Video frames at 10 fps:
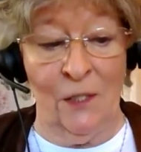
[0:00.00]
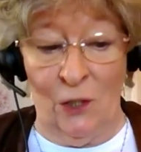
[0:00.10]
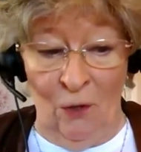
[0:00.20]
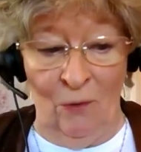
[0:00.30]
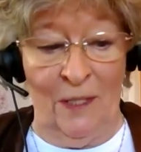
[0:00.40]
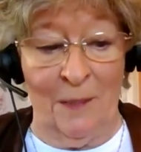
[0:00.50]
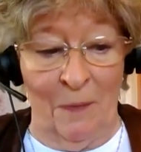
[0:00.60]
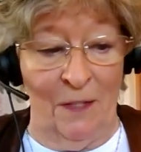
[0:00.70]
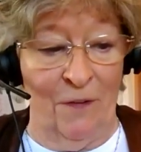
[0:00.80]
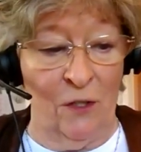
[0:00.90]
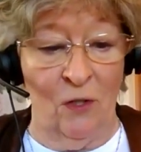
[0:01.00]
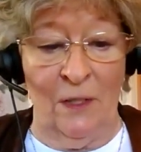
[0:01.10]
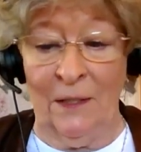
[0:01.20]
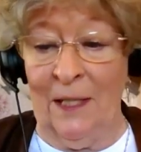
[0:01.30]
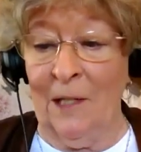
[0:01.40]
slowly, but
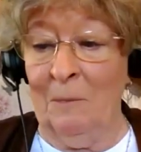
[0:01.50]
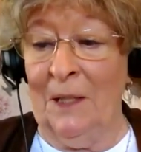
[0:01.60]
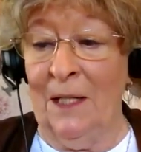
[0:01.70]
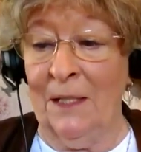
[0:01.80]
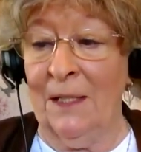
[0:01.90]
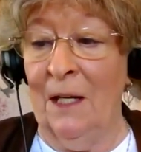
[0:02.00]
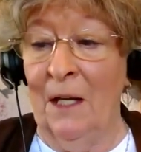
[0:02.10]
eventually take place